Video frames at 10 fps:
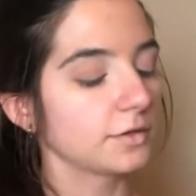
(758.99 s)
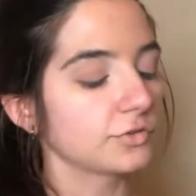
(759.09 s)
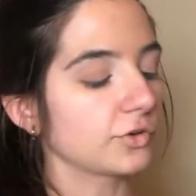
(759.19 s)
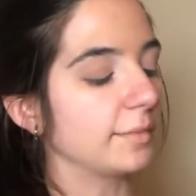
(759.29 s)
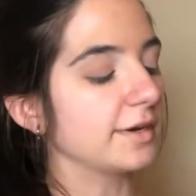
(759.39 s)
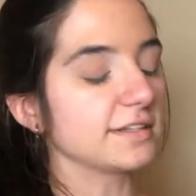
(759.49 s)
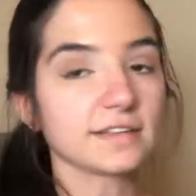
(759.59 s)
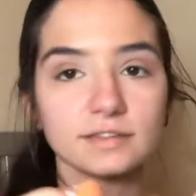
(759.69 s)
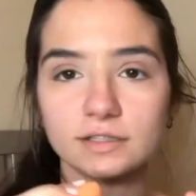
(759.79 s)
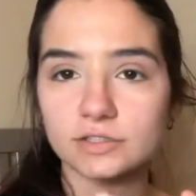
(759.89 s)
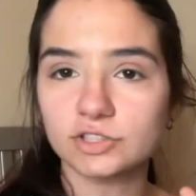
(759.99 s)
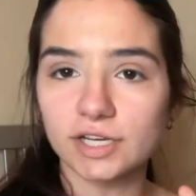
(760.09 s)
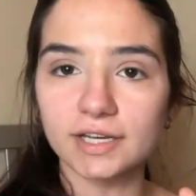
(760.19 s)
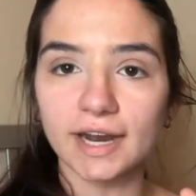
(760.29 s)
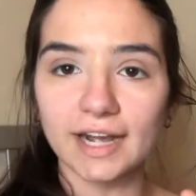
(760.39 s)
So I'm gonna take the
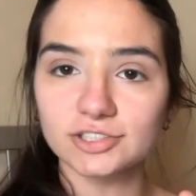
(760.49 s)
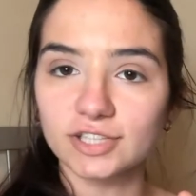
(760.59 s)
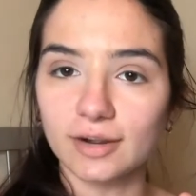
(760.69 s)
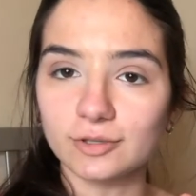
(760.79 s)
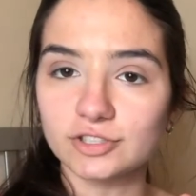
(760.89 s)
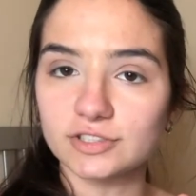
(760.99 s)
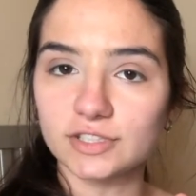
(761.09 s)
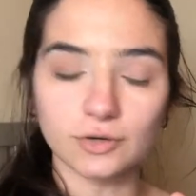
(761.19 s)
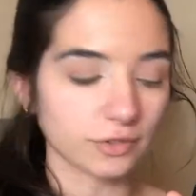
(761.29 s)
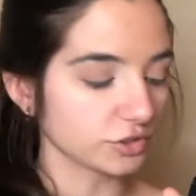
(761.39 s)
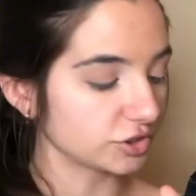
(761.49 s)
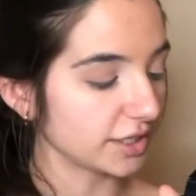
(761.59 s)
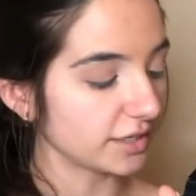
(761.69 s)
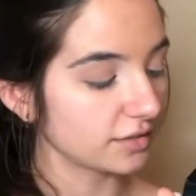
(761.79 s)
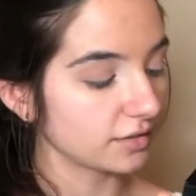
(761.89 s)
shade Hashtag, which is the orange
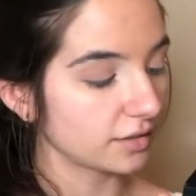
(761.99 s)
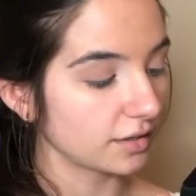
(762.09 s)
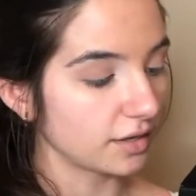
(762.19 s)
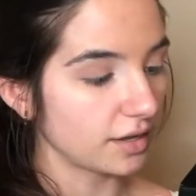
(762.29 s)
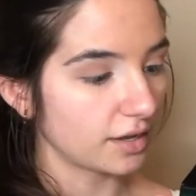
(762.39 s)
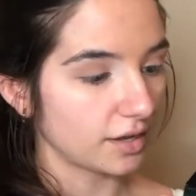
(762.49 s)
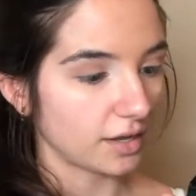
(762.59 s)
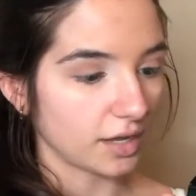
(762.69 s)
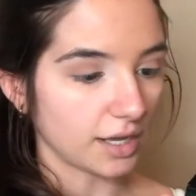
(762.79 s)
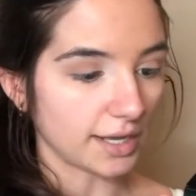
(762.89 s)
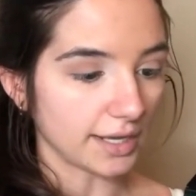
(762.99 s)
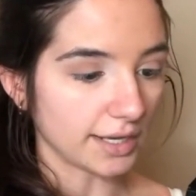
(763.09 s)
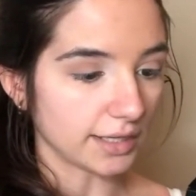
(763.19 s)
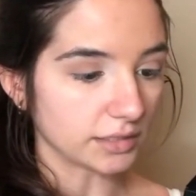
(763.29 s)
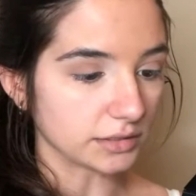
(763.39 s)
shade,
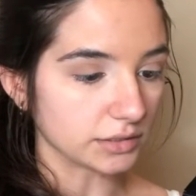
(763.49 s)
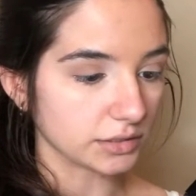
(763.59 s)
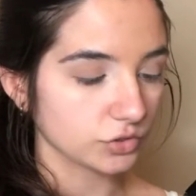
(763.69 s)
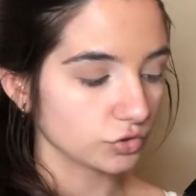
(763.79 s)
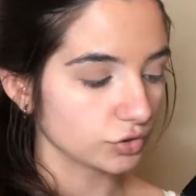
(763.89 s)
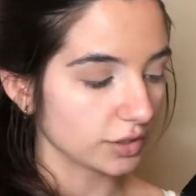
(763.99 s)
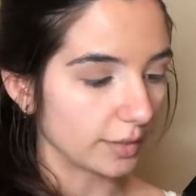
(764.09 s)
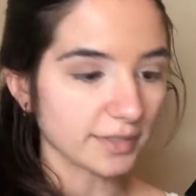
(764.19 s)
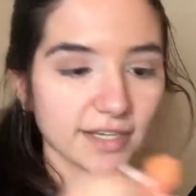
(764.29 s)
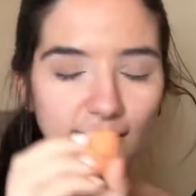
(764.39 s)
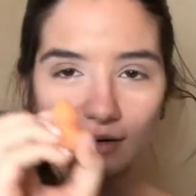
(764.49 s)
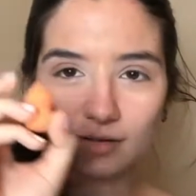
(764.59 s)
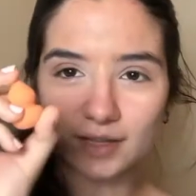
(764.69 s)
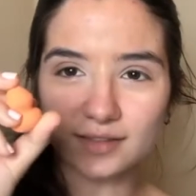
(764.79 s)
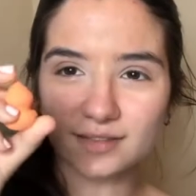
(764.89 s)
and I'm gonna take it
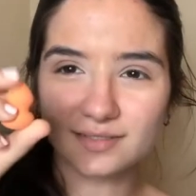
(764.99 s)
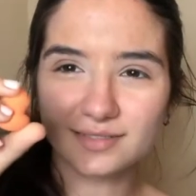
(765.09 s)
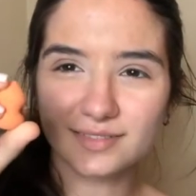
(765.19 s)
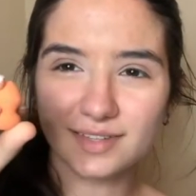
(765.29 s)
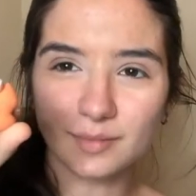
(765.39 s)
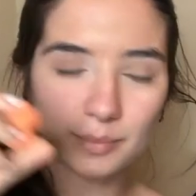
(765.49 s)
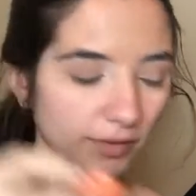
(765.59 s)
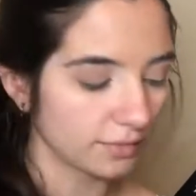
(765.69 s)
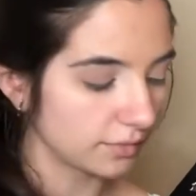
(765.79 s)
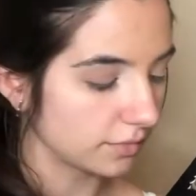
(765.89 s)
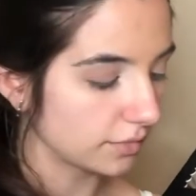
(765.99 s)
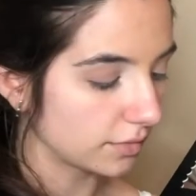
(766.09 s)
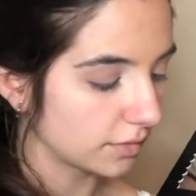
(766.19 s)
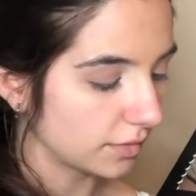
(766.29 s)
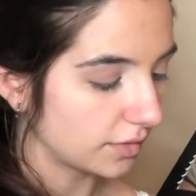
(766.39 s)
on like the tip
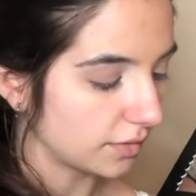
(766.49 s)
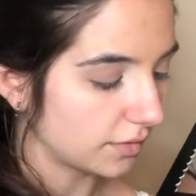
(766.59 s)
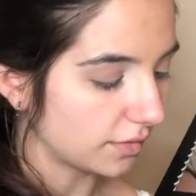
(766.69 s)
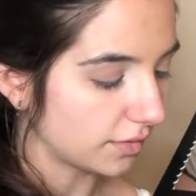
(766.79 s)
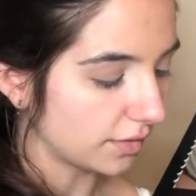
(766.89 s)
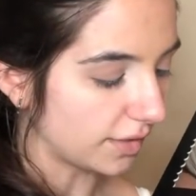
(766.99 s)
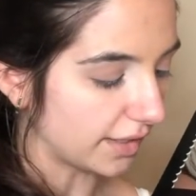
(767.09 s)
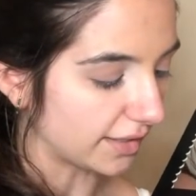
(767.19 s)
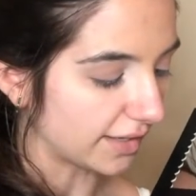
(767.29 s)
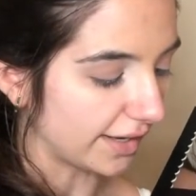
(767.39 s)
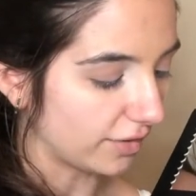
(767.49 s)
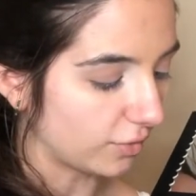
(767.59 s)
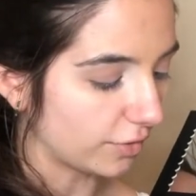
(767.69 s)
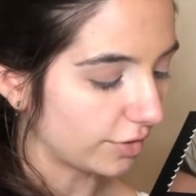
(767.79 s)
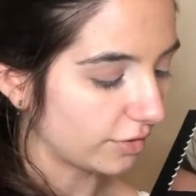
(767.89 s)
and like kind of
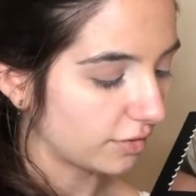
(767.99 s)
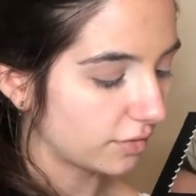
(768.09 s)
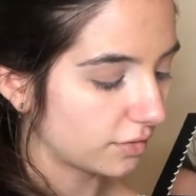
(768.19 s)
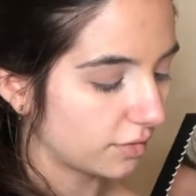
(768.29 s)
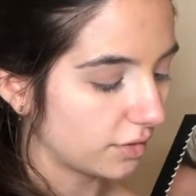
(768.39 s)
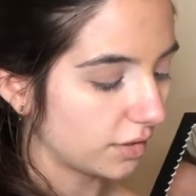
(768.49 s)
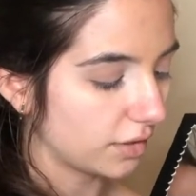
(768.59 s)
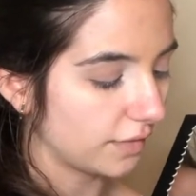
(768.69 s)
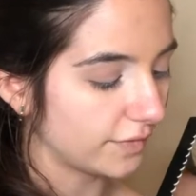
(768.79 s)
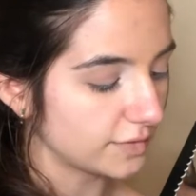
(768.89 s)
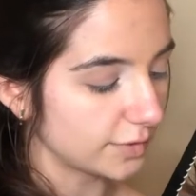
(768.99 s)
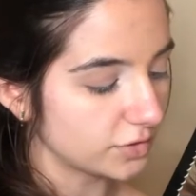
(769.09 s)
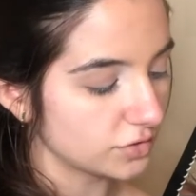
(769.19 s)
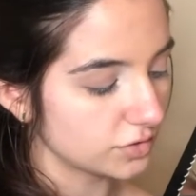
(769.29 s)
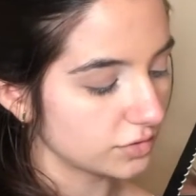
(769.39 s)
corner of the
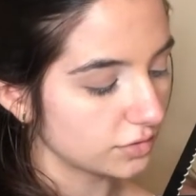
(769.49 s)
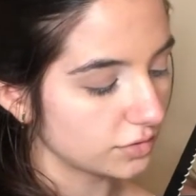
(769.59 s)
sponge.